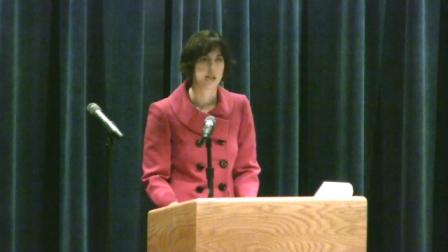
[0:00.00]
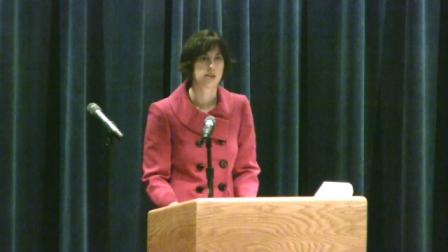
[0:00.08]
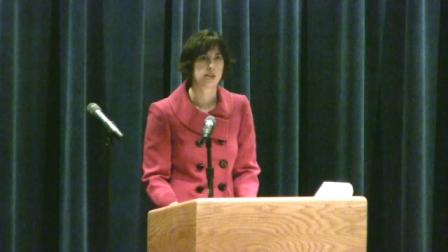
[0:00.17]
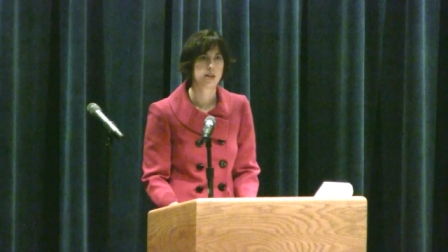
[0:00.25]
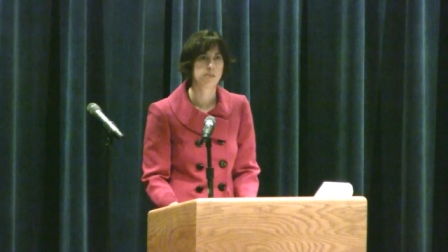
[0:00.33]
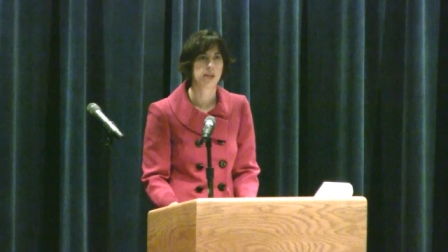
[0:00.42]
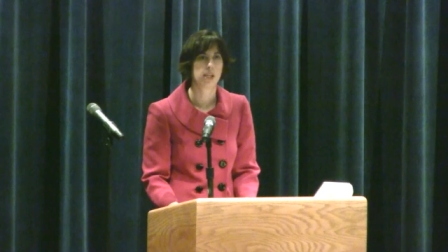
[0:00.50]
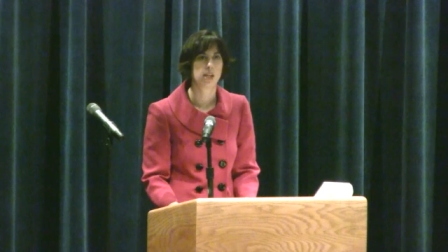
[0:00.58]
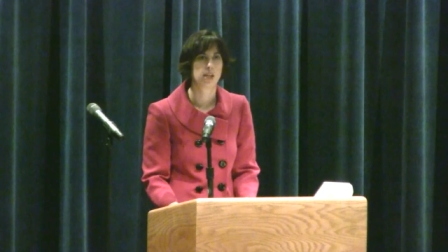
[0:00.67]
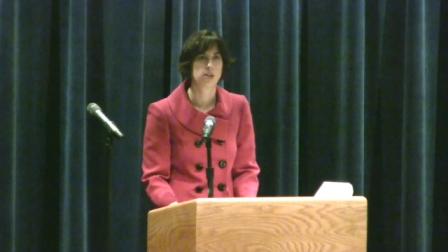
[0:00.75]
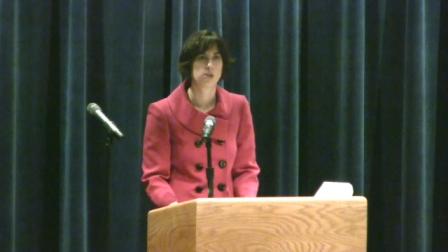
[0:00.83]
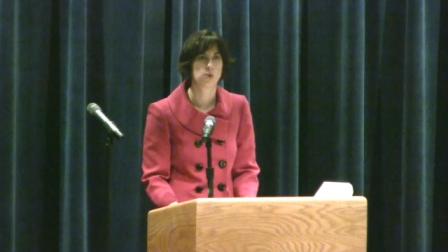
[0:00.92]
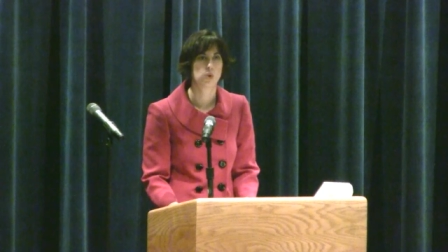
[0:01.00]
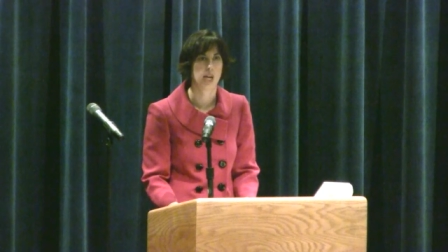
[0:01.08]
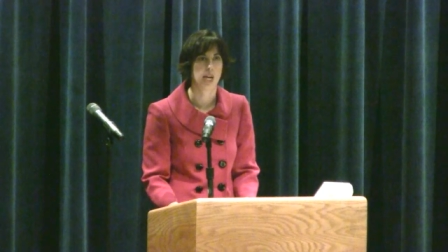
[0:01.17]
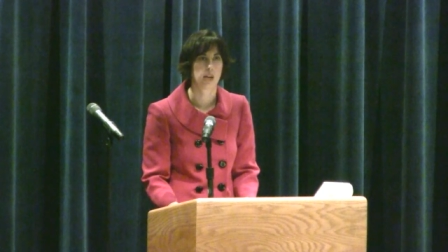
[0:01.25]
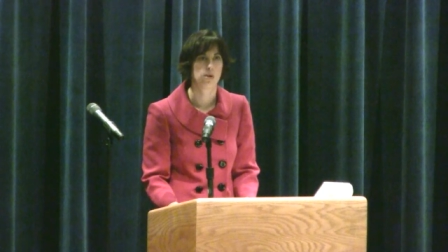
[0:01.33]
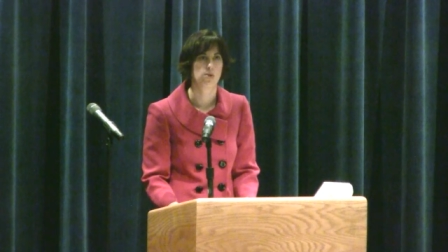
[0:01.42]
It's the ability to
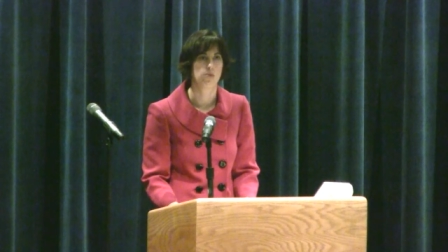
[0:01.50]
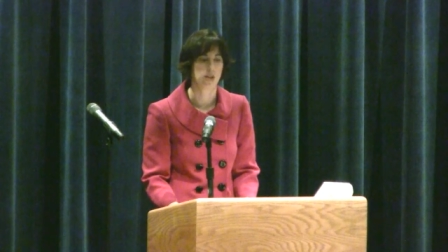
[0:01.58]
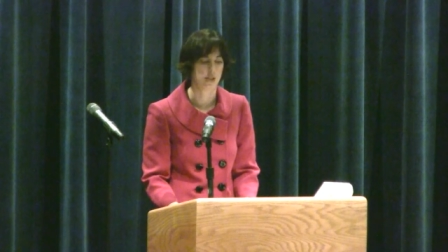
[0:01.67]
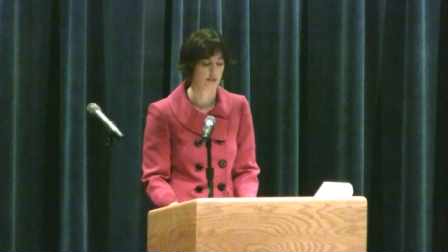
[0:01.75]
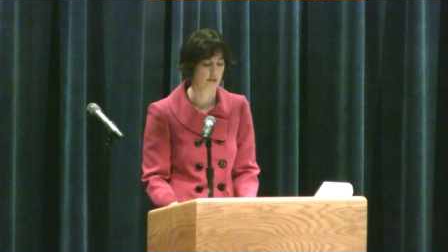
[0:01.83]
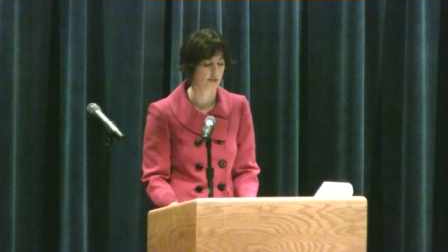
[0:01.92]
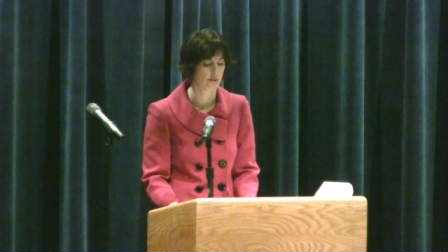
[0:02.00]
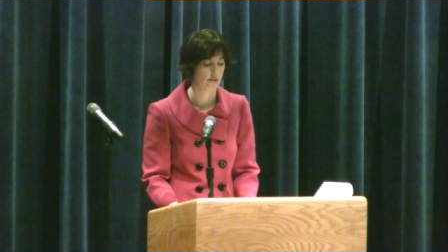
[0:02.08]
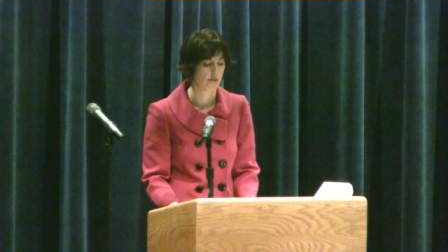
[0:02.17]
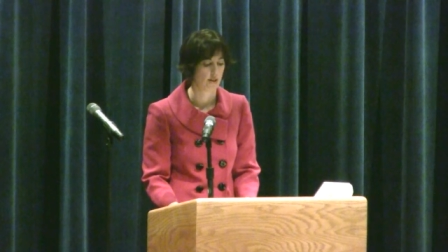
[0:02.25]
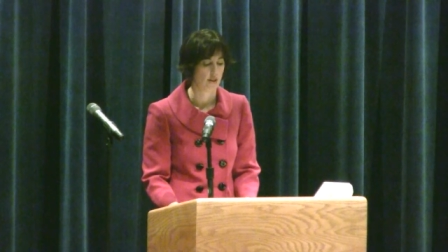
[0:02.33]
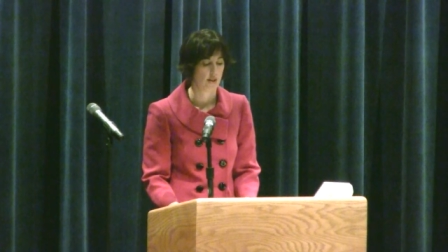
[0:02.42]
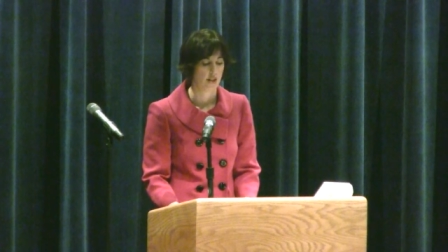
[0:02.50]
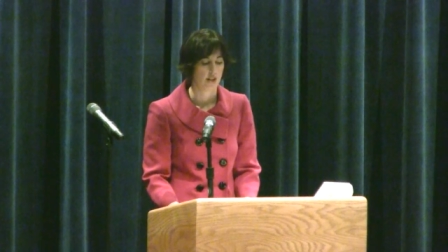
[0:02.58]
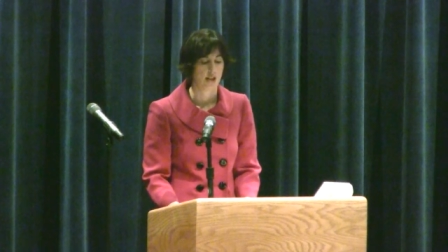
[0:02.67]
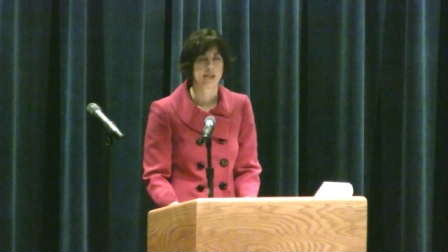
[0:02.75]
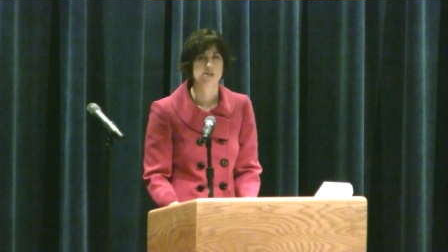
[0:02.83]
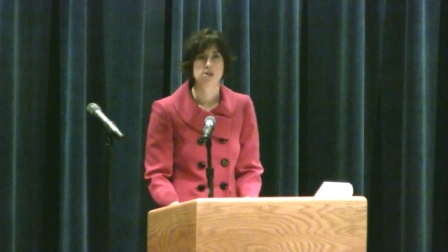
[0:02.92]
take risks.
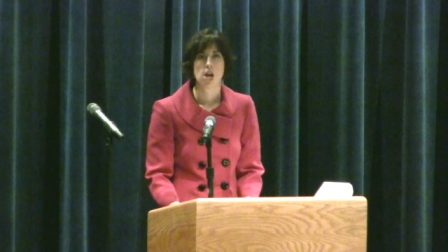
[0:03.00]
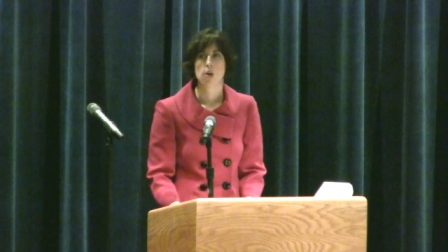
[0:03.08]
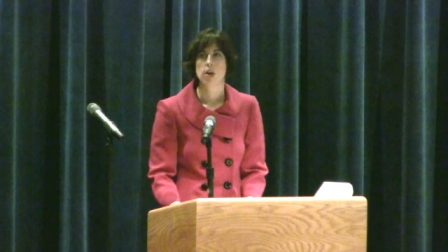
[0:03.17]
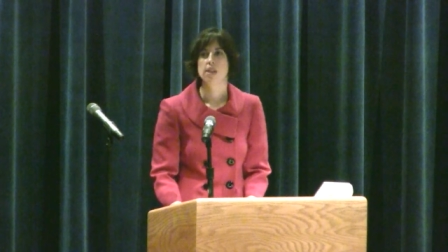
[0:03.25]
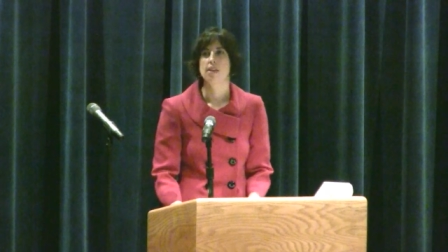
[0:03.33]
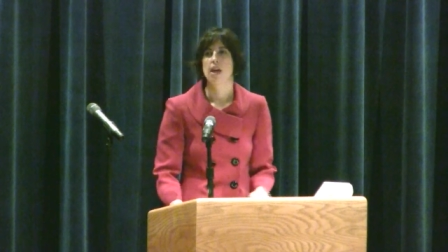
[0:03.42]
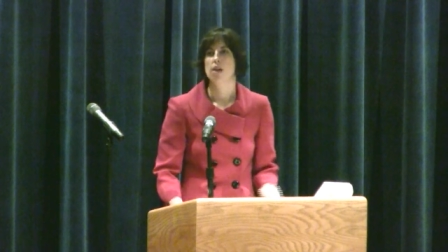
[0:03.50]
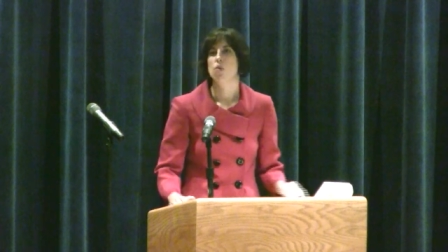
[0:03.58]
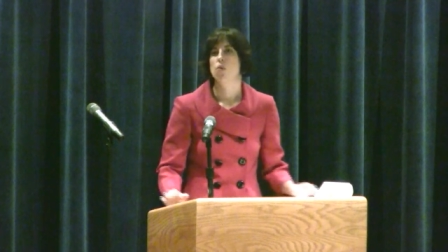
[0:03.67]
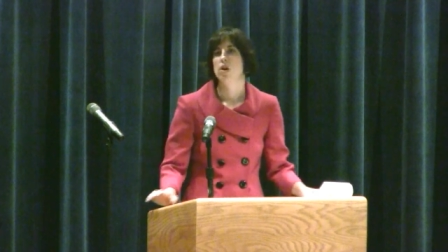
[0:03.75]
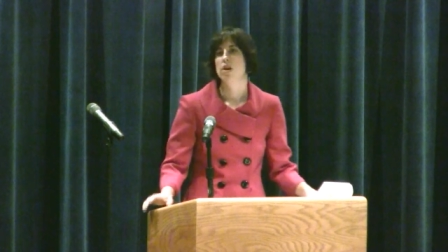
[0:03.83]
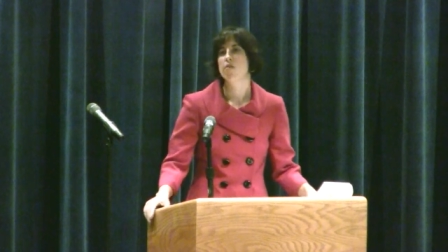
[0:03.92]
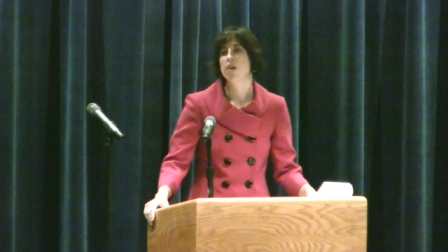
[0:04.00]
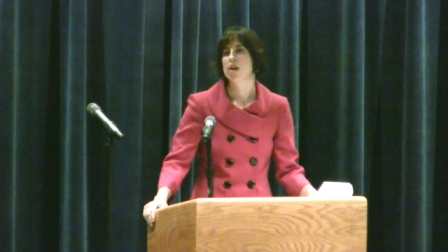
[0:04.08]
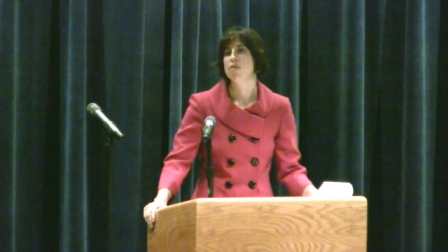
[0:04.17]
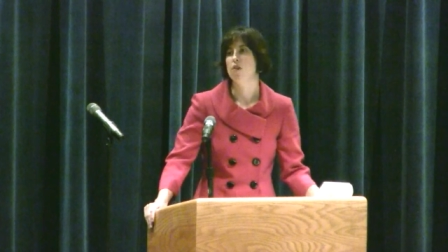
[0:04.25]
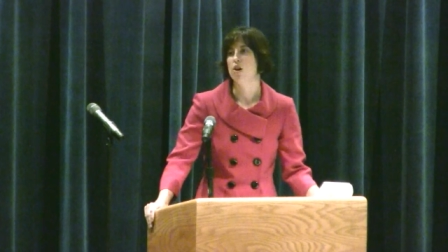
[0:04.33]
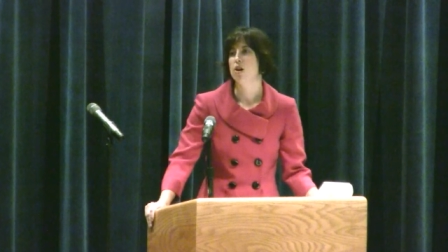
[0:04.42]
It's knowing that if
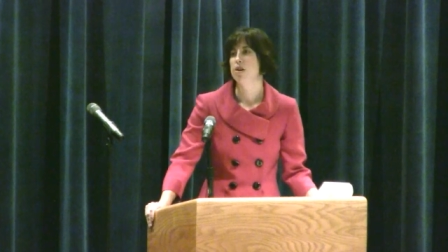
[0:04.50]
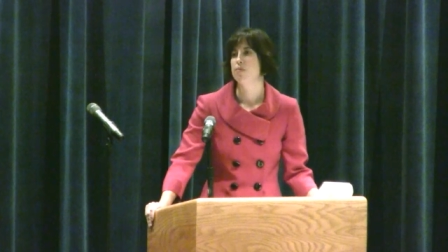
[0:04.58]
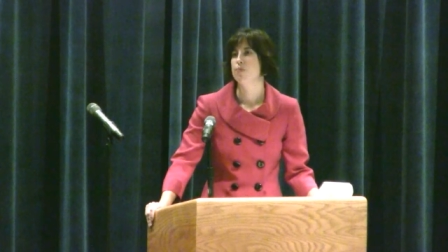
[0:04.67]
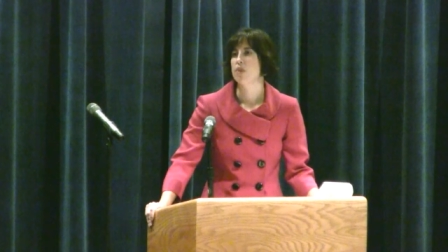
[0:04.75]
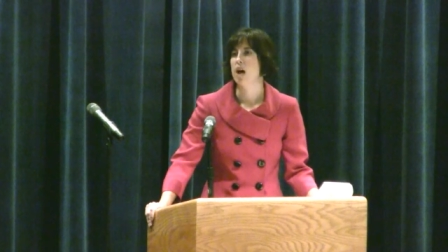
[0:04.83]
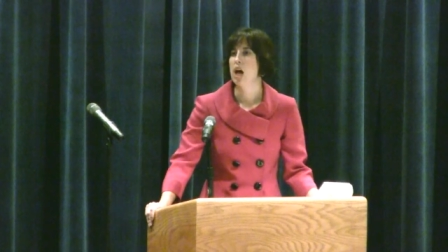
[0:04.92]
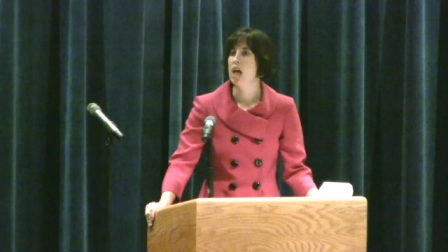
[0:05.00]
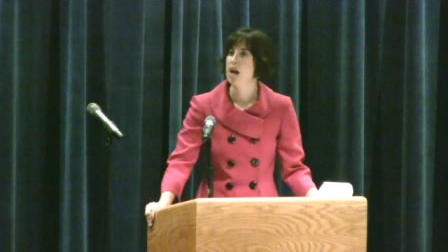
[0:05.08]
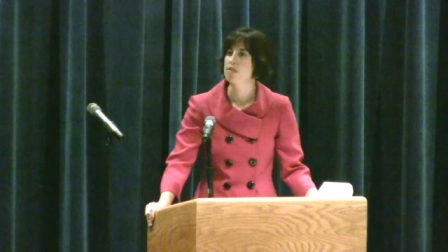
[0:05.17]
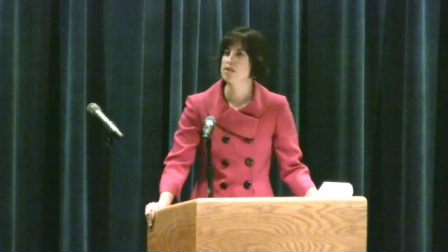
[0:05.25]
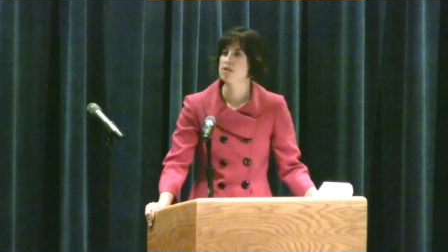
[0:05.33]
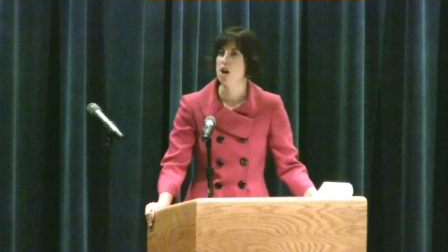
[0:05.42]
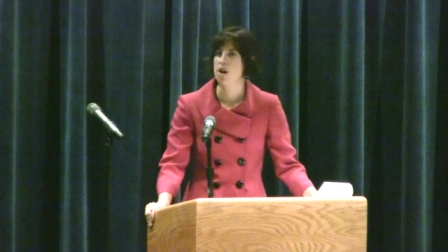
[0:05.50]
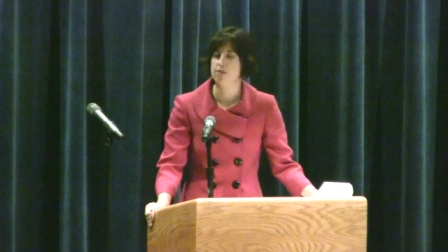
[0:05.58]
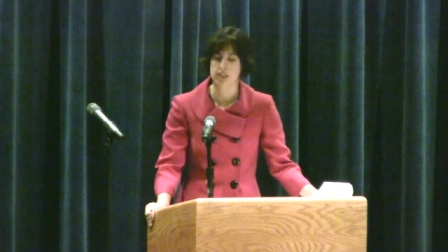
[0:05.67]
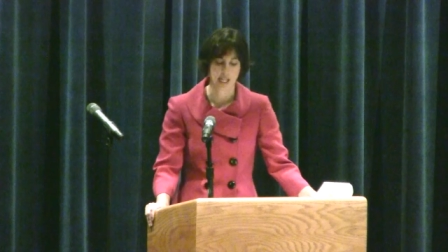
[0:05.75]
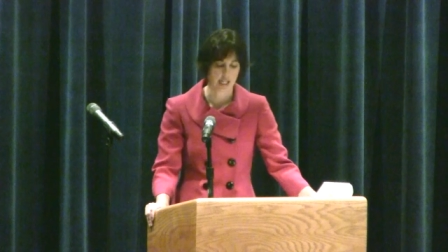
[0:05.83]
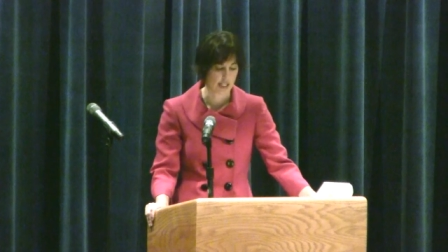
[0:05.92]
I fall, I'll have a
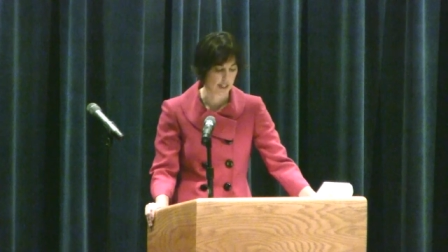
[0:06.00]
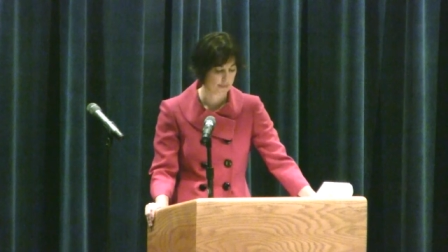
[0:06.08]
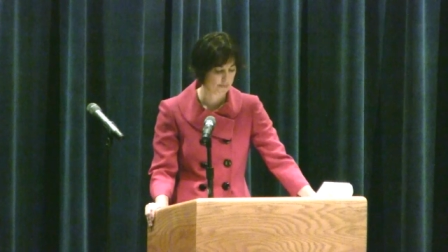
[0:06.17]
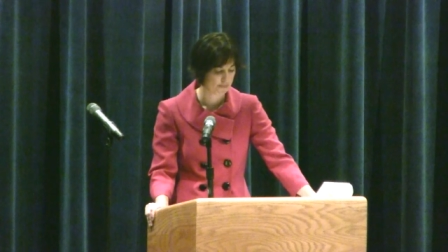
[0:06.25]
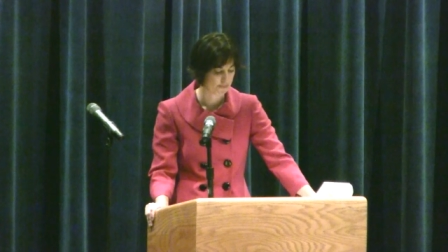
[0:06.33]
soft landing.